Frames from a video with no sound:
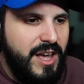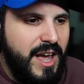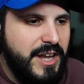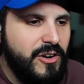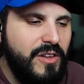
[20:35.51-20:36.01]

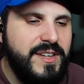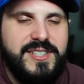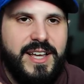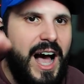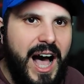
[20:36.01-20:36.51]
And you're on this
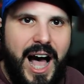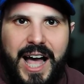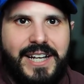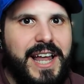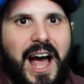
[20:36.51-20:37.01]
like
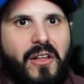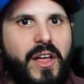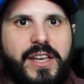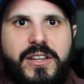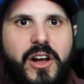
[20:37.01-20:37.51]
high now,
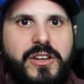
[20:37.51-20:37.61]
like, you know,